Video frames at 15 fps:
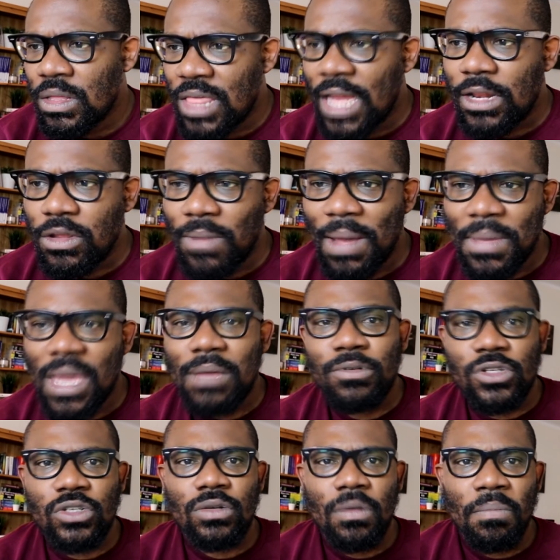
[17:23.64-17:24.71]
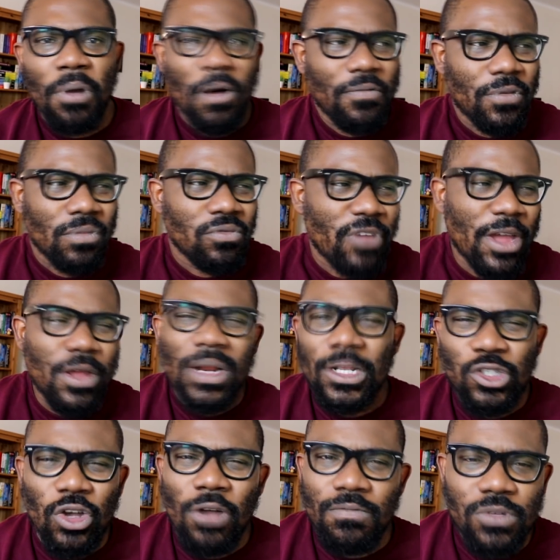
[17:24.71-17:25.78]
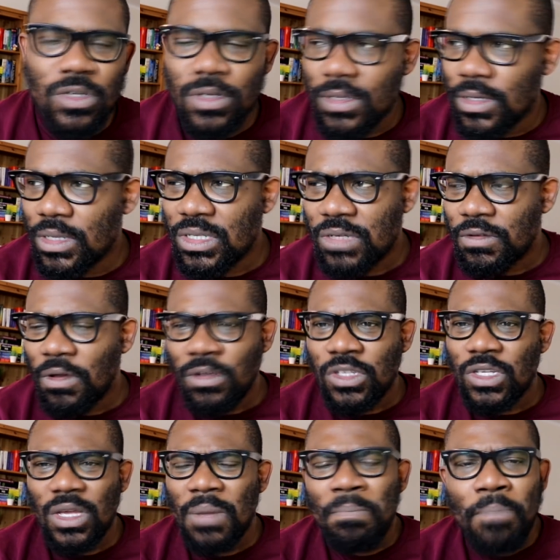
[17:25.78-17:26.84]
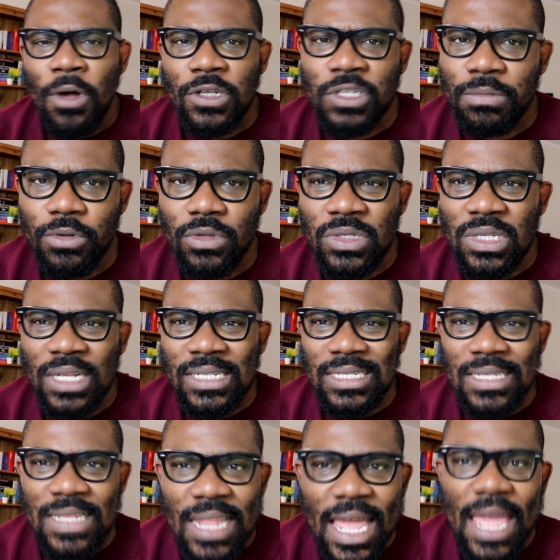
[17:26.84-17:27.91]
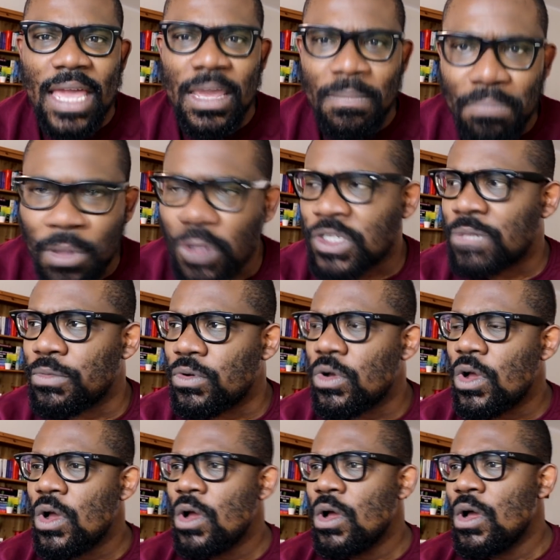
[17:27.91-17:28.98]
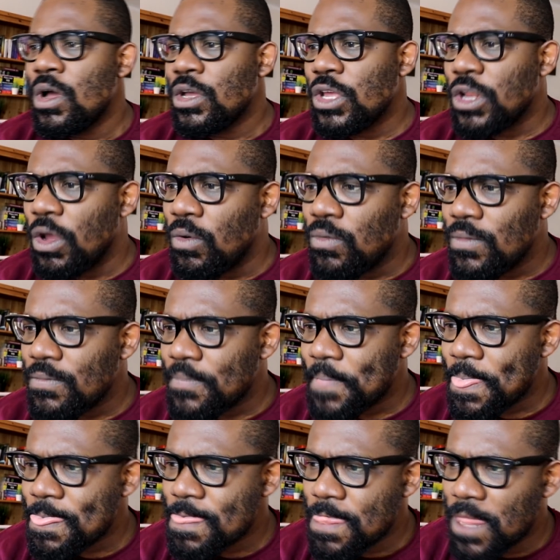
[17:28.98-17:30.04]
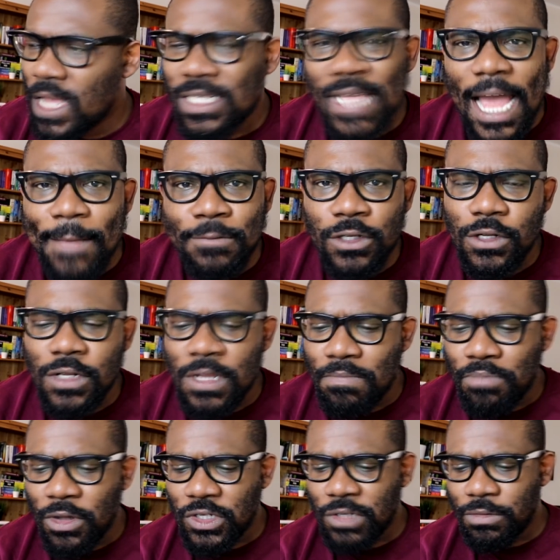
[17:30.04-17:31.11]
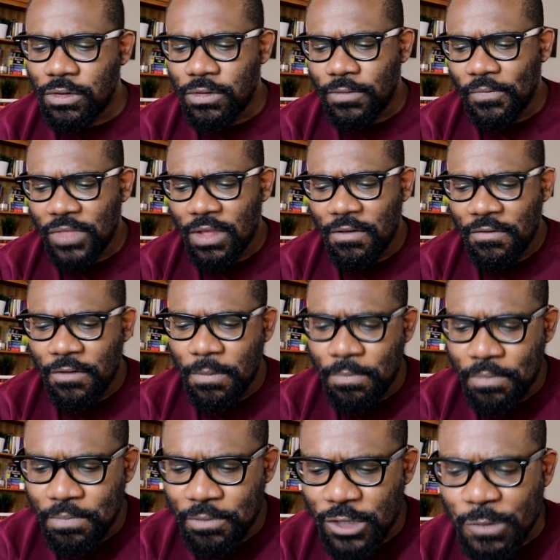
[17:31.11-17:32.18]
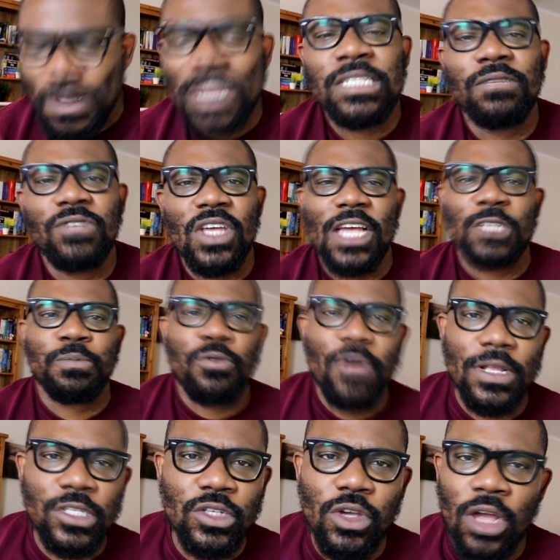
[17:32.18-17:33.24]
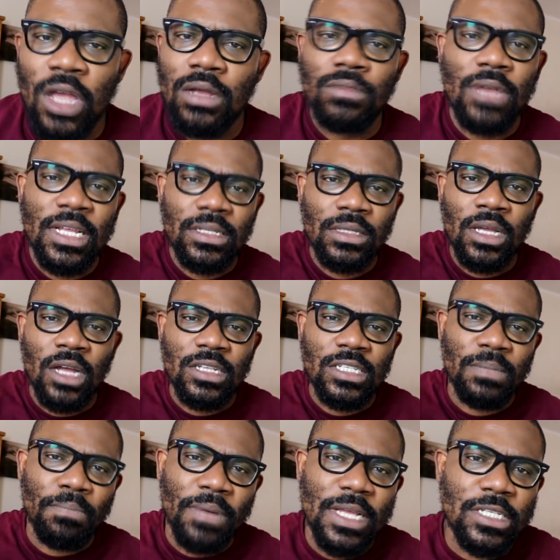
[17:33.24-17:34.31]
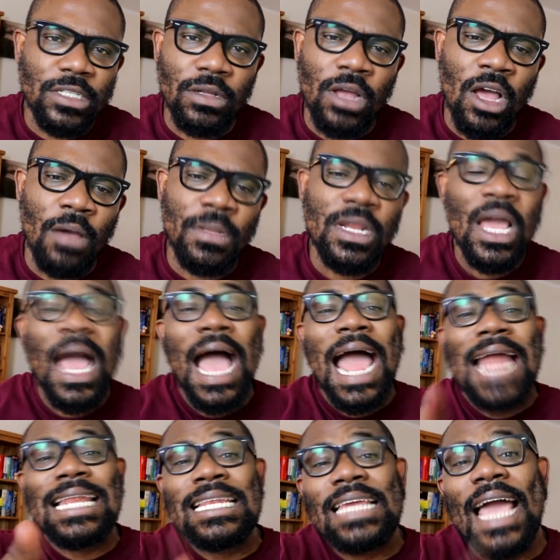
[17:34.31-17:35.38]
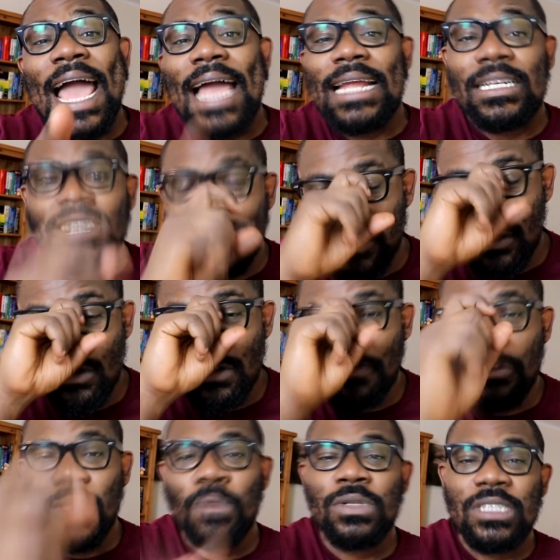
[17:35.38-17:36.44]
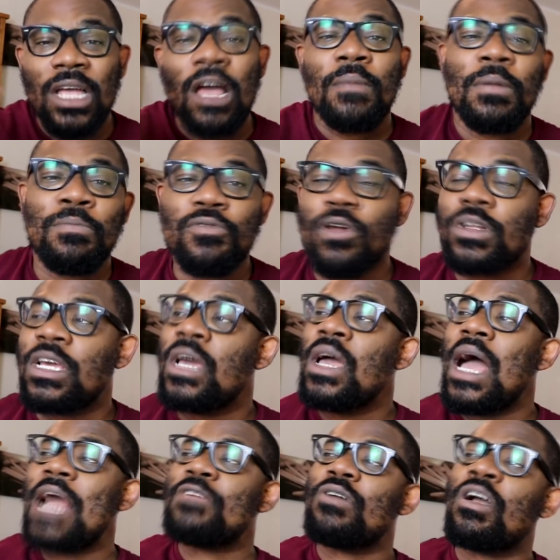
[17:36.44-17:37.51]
Then you might be able to. But for regular jobs, it's impossible. It's near impossible. It's absolutely impossible. For prospective diasporans, you're contemplating on coming, and for those of you that want to come abroad and